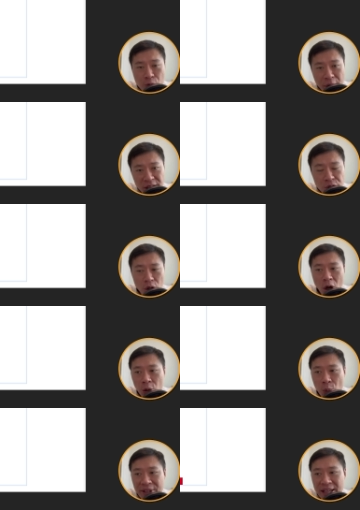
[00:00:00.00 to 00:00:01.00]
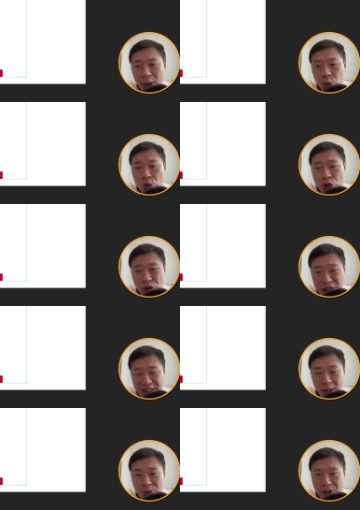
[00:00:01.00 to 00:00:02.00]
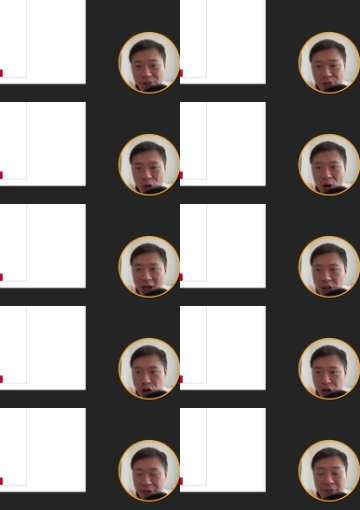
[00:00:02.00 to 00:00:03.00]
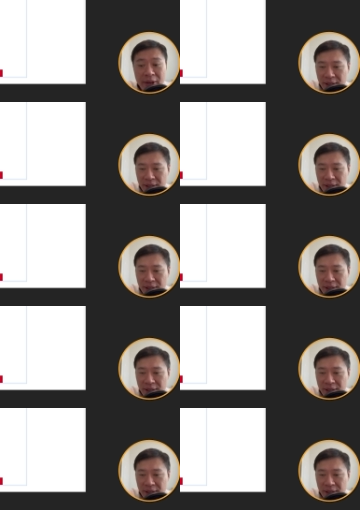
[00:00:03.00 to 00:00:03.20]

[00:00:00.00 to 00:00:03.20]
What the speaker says: range all the way down to 3,400.